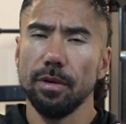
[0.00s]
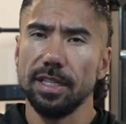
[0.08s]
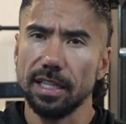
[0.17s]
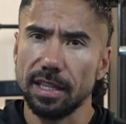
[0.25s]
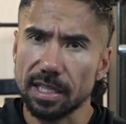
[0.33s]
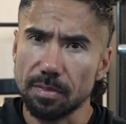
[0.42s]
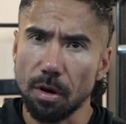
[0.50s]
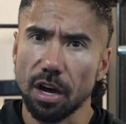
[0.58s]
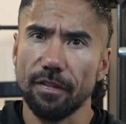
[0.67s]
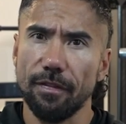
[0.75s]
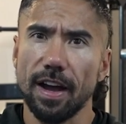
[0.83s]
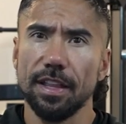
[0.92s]
We did this
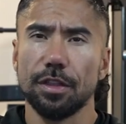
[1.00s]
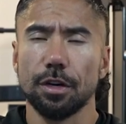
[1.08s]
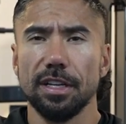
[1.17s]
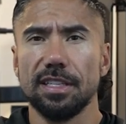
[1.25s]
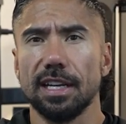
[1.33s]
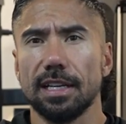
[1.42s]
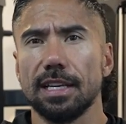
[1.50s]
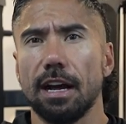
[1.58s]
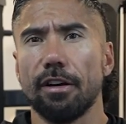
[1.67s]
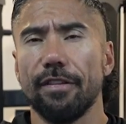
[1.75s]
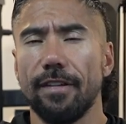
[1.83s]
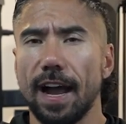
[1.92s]
modified 36
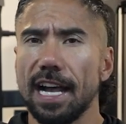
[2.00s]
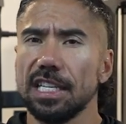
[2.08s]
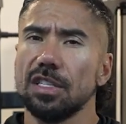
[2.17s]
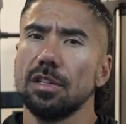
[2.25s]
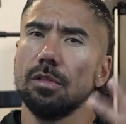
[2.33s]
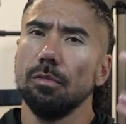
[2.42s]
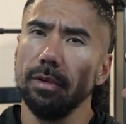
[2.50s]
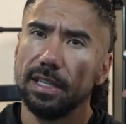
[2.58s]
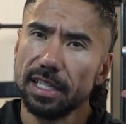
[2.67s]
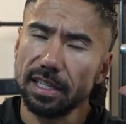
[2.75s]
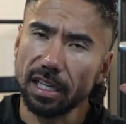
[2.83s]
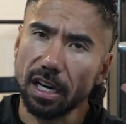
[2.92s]
hour fast. We
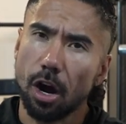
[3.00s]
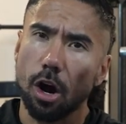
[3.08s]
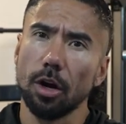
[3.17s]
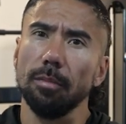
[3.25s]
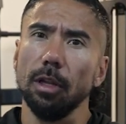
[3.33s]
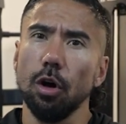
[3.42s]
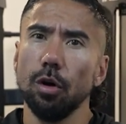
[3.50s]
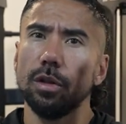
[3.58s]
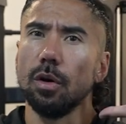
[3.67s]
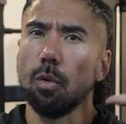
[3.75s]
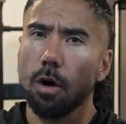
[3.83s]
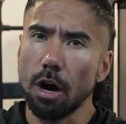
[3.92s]
did the carb load,
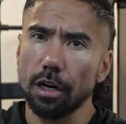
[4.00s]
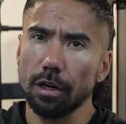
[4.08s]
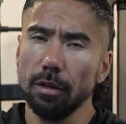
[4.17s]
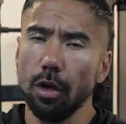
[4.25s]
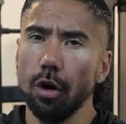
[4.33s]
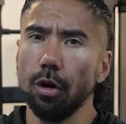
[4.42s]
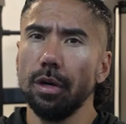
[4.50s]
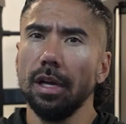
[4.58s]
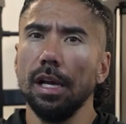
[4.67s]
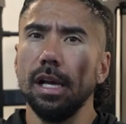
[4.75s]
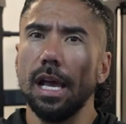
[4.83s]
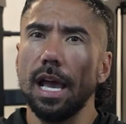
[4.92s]
the water load,
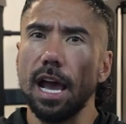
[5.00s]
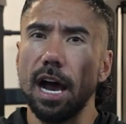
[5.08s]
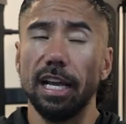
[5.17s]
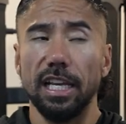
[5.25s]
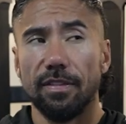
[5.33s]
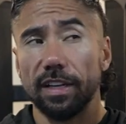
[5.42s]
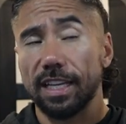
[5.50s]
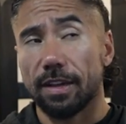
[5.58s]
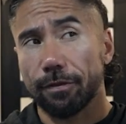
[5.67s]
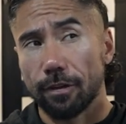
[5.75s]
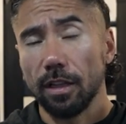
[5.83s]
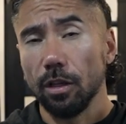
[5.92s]
uh, even
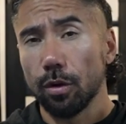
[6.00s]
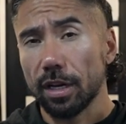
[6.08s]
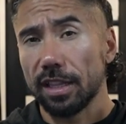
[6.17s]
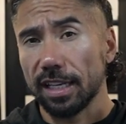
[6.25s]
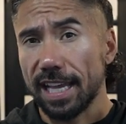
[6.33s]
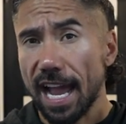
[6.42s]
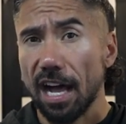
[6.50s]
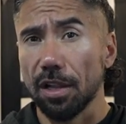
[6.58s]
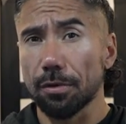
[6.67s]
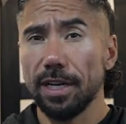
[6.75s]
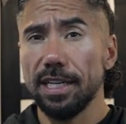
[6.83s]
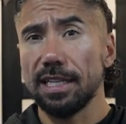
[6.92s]
front loaded the
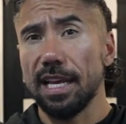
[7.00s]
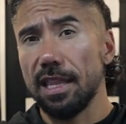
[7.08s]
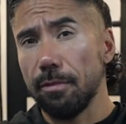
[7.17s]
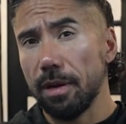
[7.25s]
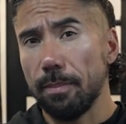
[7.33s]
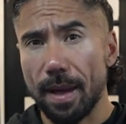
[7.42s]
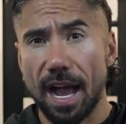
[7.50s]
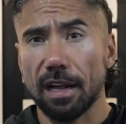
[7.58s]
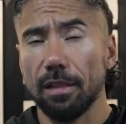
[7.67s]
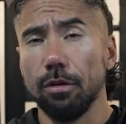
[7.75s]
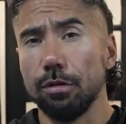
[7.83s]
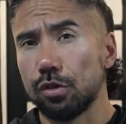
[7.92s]
calories, and then we
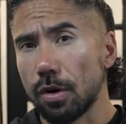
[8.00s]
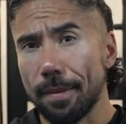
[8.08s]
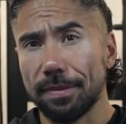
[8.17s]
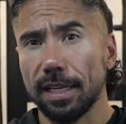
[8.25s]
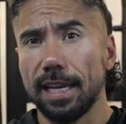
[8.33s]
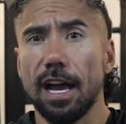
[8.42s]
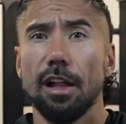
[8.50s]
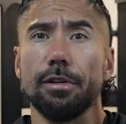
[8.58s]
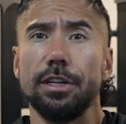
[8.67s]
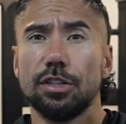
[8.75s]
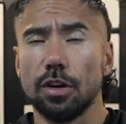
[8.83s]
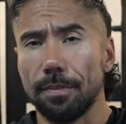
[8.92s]
back drop the
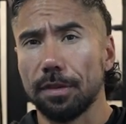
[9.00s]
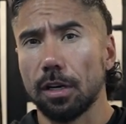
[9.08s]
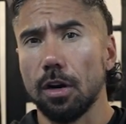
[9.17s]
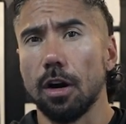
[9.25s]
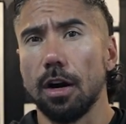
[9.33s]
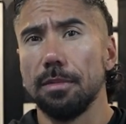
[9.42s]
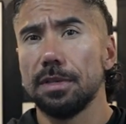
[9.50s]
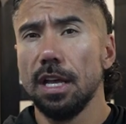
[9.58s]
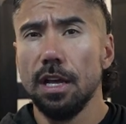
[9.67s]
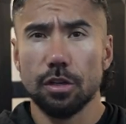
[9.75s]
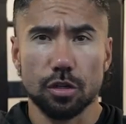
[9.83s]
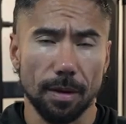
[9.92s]
calories, drop the carbs,
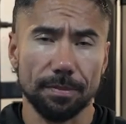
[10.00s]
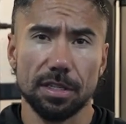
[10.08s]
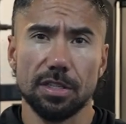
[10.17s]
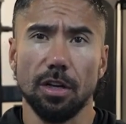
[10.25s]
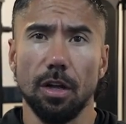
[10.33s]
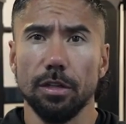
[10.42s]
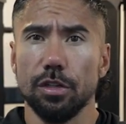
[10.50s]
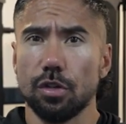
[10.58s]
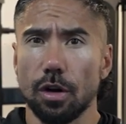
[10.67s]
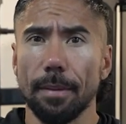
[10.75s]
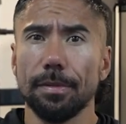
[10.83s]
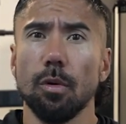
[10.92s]
drop the salt,
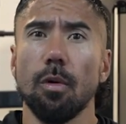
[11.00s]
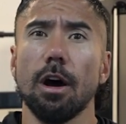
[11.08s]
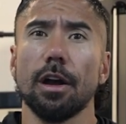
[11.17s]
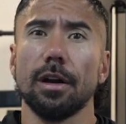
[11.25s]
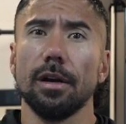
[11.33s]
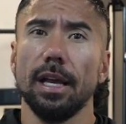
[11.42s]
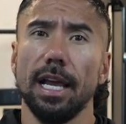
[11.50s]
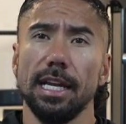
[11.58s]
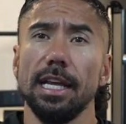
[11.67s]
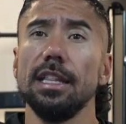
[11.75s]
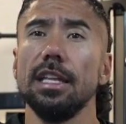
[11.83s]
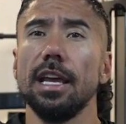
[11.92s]
drop the water, and
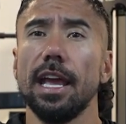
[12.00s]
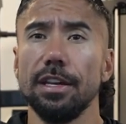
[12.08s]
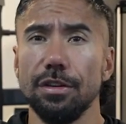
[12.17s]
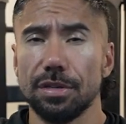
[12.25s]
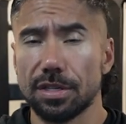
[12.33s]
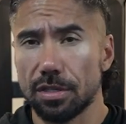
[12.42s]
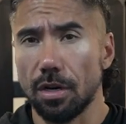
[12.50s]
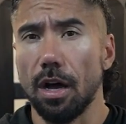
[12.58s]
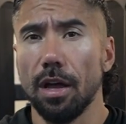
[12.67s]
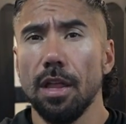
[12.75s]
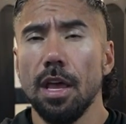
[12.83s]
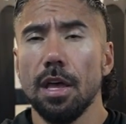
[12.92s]
in the end, you
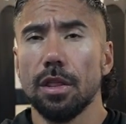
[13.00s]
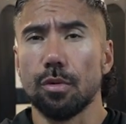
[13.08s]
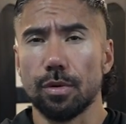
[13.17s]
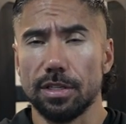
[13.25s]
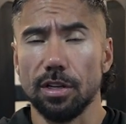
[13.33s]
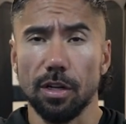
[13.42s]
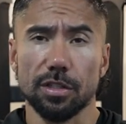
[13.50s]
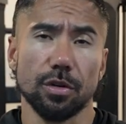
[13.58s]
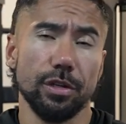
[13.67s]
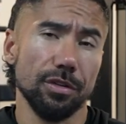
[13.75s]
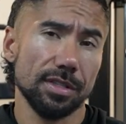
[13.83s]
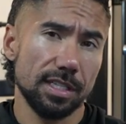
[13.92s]
saw the results,
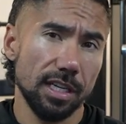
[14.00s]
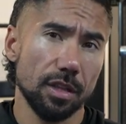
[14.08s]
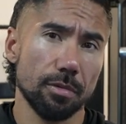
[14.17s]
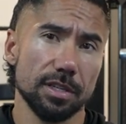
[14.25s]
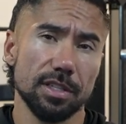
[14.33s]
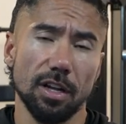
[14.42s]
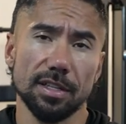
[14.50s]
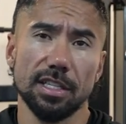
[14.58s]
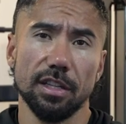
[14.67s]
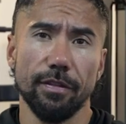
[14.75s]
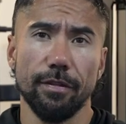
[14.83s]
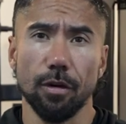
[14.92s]
or you'll see the results
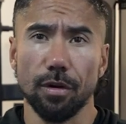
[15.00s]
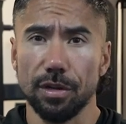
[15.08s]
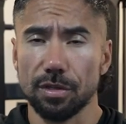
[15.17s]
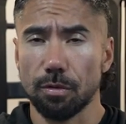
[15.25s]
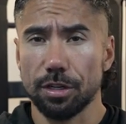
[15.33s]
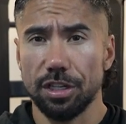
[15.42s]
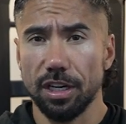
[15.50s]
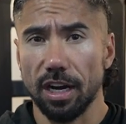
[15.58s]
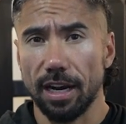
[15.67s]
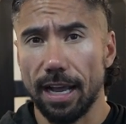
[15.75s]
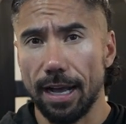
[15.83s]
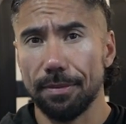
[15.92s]
in the photos where she
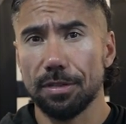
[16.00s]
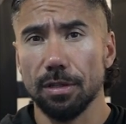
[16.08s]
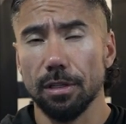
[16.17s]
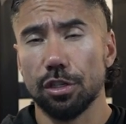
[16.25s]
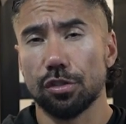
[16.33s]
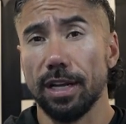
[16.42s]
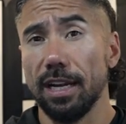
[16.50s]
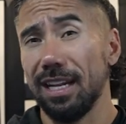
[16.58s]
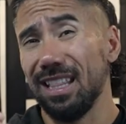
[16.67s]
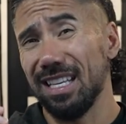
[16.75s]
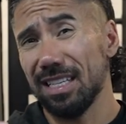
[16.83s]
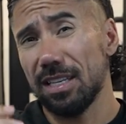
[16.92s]
got absolutely shredded.
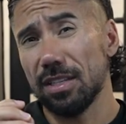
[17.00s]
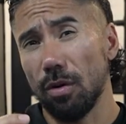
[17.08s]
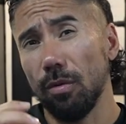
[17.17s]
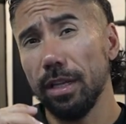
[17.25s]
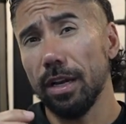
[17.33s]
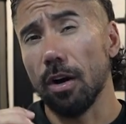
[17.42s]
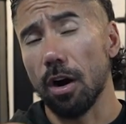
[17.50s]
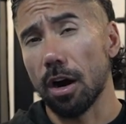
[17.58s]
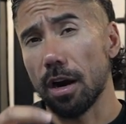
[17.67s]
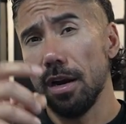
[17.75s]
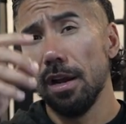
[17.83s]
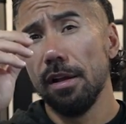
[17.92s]
And this is only
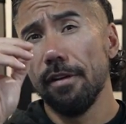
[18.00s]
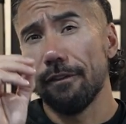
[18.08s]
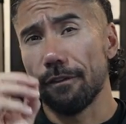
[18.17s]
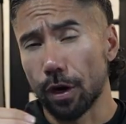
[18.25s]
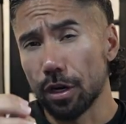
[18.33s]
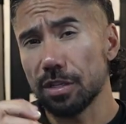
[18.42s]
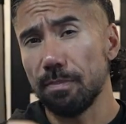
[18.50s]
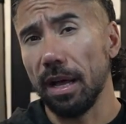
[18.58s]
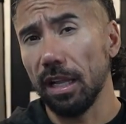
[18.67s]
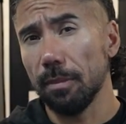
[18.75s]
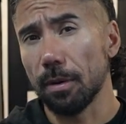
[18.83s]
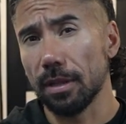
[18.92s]
our first
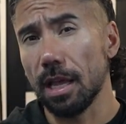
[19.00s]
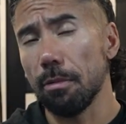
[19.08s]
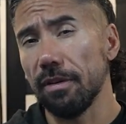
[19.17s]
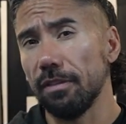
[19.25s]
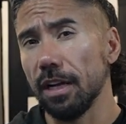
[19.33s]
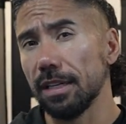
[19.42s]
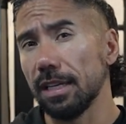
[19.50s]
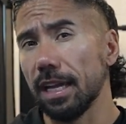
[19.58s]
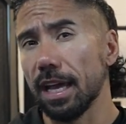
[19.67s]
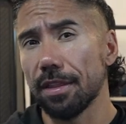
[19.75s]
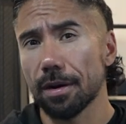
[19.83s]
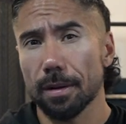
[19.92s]
belly burn that we've done
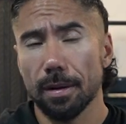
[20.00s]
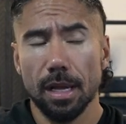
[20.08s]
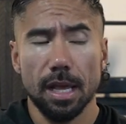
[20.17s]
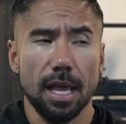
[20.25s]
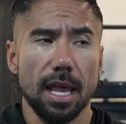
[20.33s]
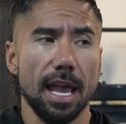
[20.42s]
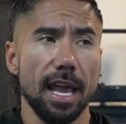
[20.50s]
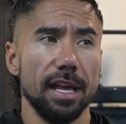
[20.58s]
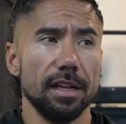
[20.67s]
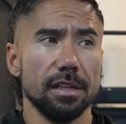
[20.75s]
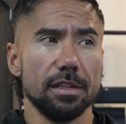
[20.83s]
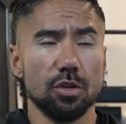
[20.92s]
together.
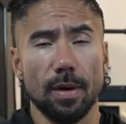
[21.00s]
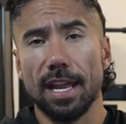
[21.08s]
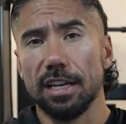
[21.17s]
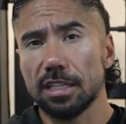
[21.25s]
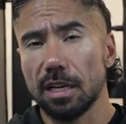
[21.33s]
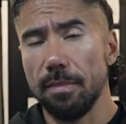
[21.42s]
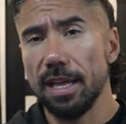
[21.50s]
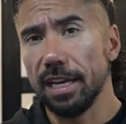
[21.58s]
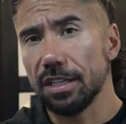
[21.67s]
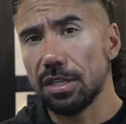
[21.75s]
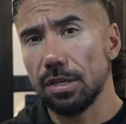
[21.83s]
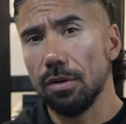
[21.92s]
And Joanna is
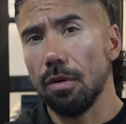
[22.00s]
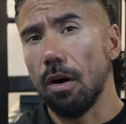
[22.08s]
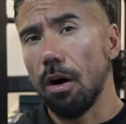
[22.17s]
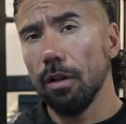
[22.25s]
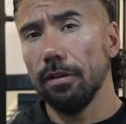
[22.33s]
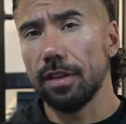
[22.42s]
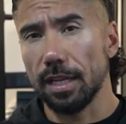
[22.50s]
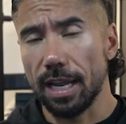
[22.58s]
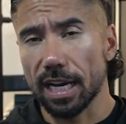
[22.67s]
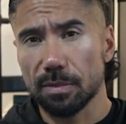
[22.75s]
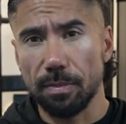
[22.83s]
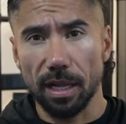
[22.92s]
committing to all of the
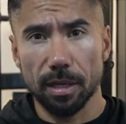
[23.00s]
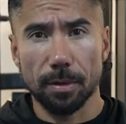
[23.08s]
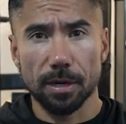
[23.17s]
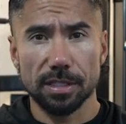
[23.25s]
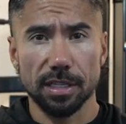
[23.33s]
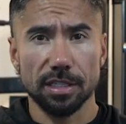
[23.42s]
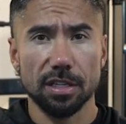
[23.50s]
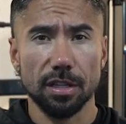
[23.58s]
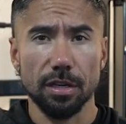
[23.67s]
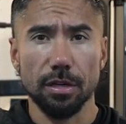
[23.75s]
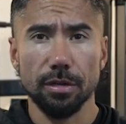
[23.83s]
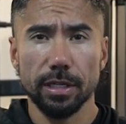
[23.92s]
next belly burns into
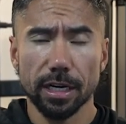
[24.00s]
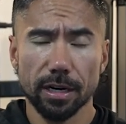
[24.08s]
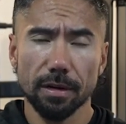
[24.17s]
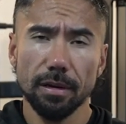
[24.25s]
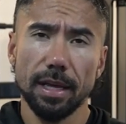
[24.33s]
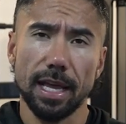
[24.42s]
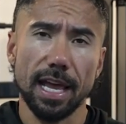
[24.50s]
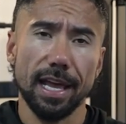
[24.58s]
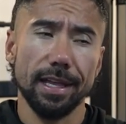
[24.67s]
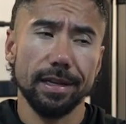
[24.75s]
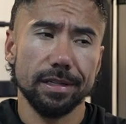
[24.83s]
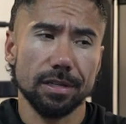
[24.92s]
the new year.
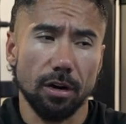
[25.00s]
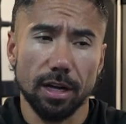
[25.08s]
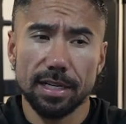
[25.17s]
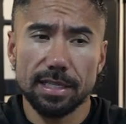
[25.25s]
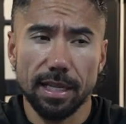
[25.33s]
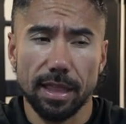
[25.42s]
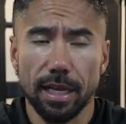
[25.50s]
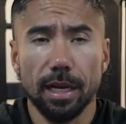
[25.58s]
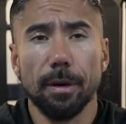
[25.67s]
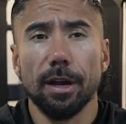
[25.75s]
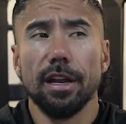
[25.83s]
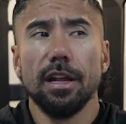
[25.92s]
And honestly, think
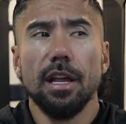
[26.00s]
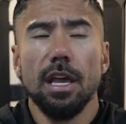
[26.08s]
about it.